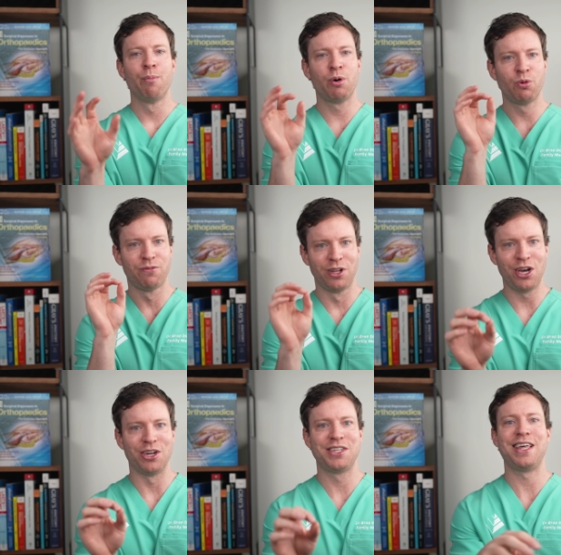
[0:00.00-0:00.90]
but we've
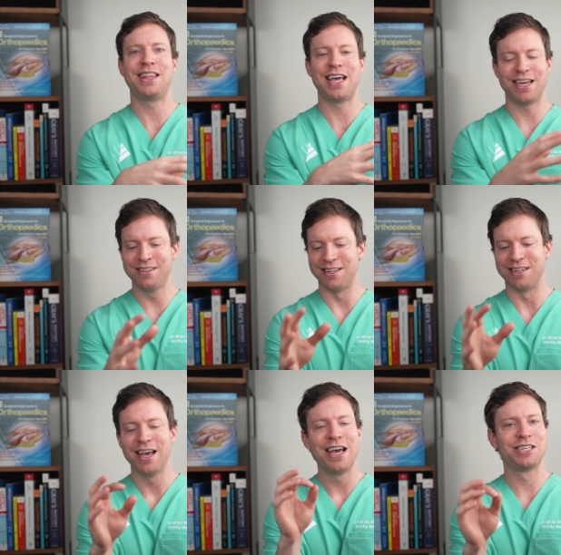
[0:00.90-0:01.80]
learned that that
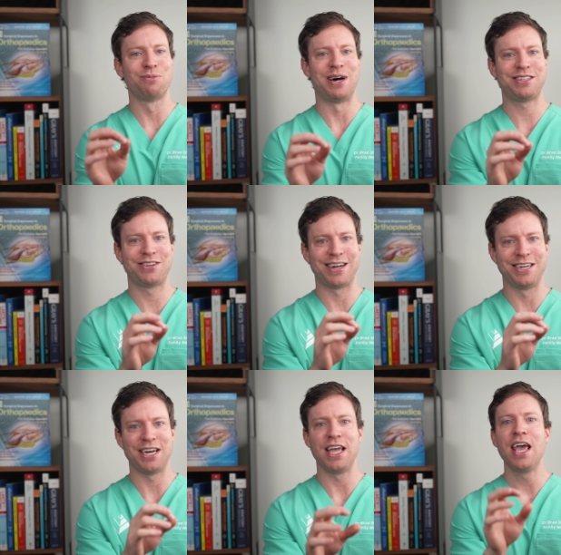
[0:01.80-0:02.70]
isn't a smart
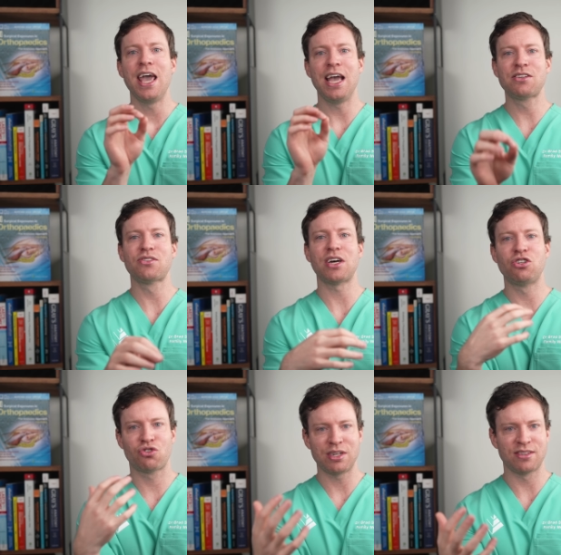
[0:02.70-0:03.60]
strategy.
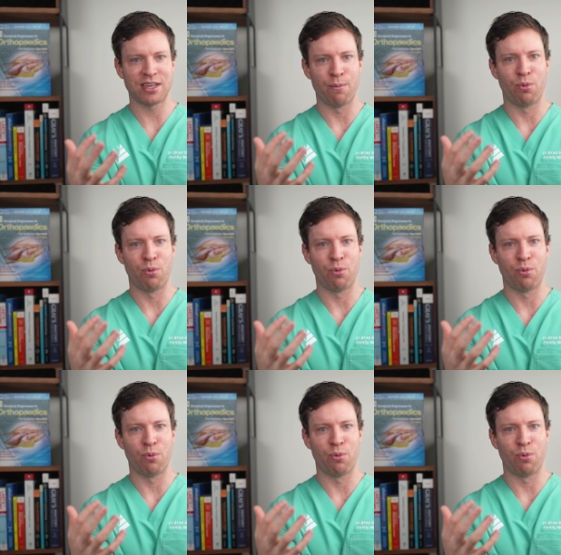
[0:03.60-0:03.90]
Exercise stresses our